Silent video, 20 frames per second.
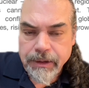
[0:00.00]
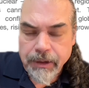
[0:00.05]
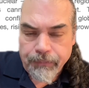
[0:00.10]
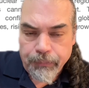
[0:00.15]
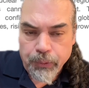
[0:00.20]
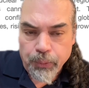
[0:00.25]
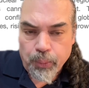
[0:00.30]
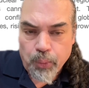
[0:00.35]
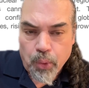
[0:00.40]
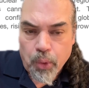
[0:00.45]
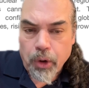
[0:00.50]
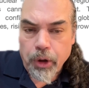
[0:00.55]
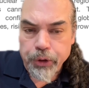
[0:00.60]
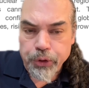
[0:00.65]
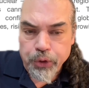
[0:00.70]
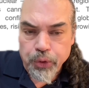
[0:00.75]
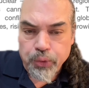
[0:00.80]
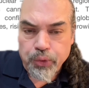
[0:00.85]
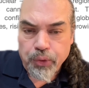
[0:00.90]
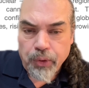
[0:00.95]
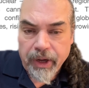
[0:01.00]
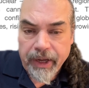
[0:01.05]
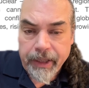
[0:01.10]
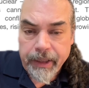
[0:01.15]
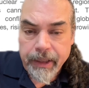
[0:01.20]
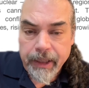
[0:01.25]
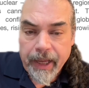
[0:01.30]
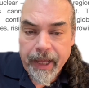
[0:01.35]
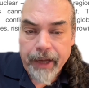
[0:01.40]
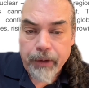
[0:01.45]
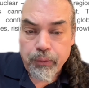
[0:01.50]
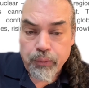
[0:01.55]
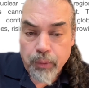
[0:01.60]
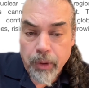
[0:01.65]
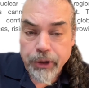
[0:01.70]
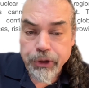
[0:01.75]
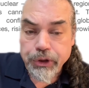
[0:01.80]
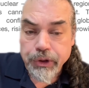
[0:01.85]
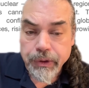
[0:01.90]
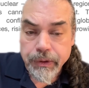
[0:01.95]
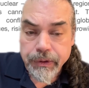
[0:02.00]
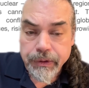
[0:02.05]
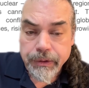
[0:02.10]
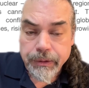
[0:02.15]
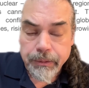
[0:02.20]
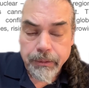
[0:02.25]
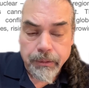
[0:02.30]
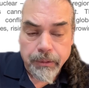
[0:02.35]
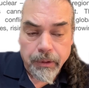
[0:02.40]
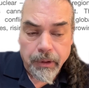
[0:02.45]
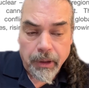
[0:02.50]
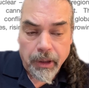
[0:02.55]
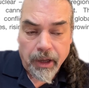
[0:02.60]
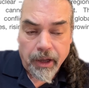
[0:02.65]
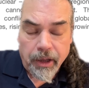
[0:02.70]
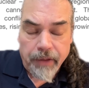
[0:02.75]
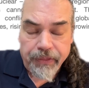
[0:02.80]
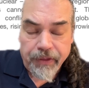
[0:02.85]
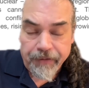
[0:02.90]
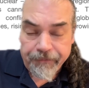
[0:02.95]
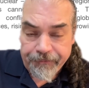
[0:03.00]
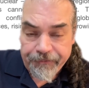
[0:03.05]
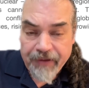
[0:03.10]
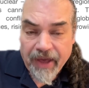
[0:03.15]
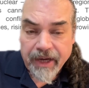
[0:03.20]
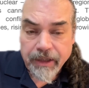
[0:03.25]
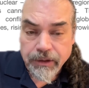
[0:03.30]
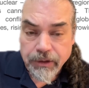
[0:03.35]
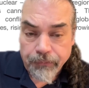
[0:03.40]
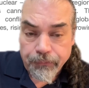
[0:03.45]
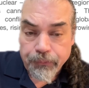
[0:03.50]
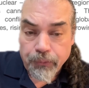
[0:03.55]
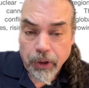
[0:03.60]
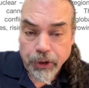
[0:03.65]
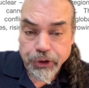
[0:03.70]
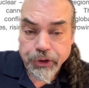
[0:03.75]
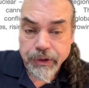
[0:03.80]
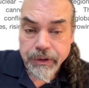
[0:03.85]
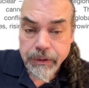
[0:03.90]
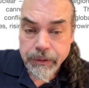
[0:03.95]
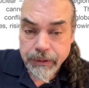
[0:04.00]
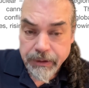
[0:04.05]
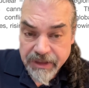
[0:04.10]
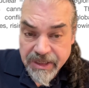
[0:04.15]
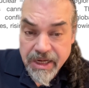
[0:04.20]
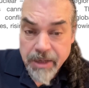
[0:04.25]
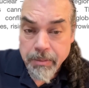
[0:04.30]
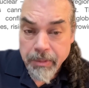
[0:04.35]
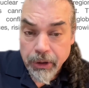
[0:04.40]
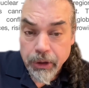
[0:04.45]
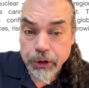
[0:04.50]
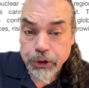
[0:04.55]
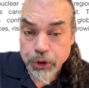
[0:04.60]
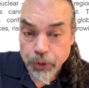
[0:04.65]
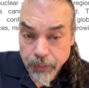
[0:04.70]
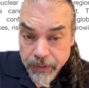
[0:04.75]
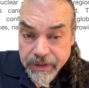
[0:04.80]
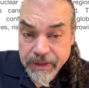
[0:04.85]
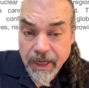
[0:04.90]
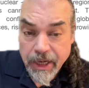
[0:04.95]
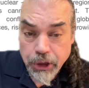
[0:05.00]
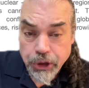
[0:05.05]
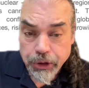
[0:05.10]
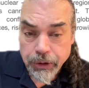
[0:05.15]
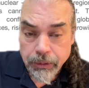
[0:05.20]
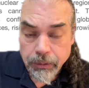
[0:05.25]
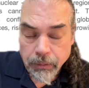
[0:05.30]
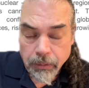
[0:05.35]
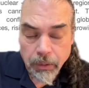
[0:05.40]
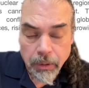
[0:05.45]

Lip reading: of the war in Ukraine and Russia's the effect of Russia's demilitarization.